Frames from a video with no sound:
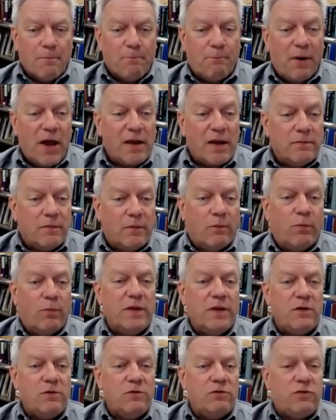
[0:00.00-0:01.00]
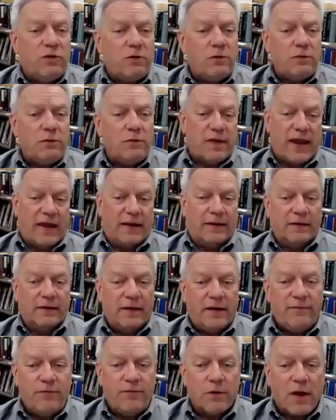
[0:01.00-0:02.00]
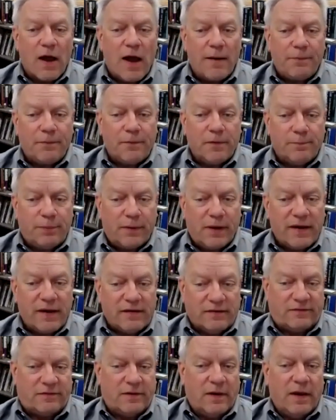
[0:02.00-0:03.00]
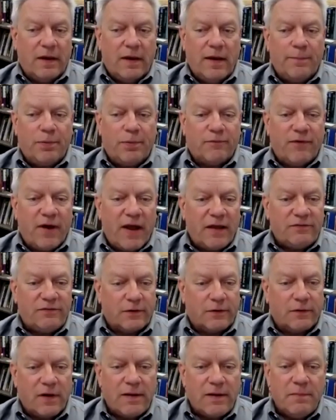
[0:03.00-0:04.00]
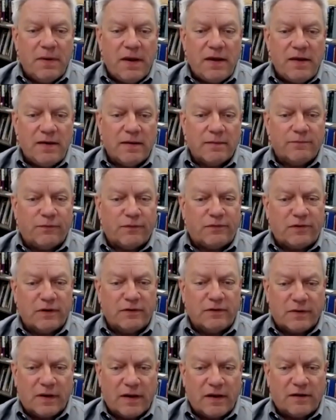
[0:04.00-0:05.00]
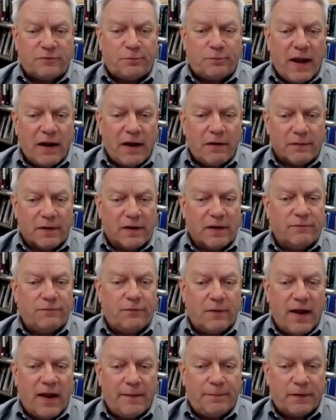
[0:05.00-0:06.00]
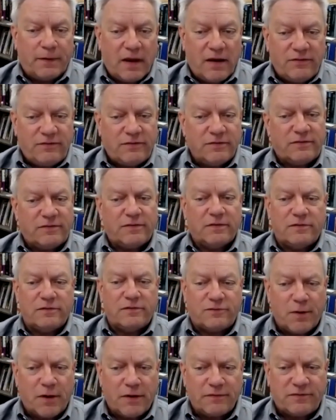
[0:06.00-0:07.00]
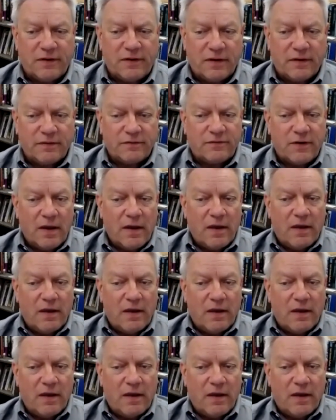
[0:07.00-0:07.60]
But when you do that, leave your copper in place. It provides a great medium for centralized powering for applications such as small cells,